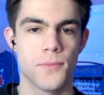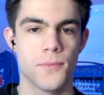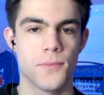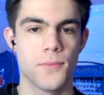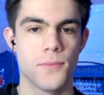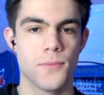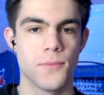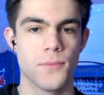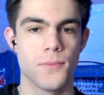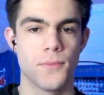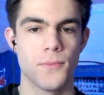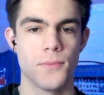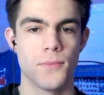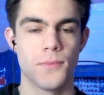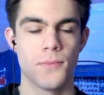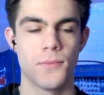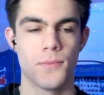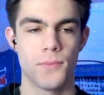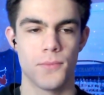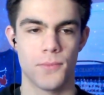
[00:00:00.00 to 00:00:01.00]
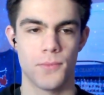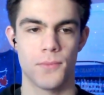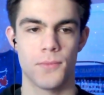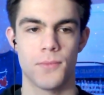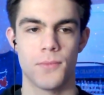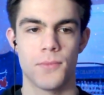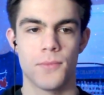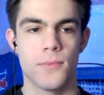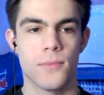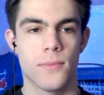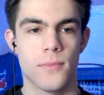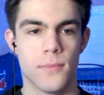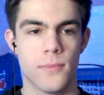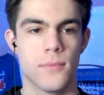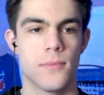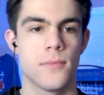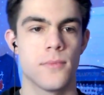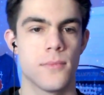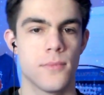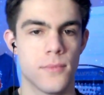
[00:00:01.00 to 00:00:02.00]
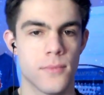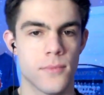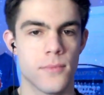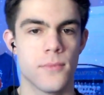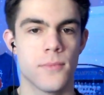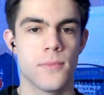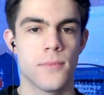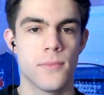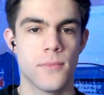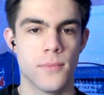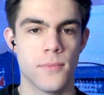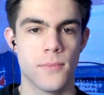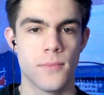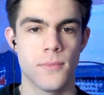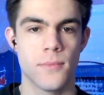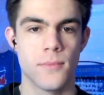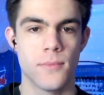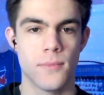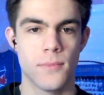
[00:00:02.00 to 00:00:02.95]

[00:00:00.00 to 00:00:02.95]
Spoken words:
(not speaking)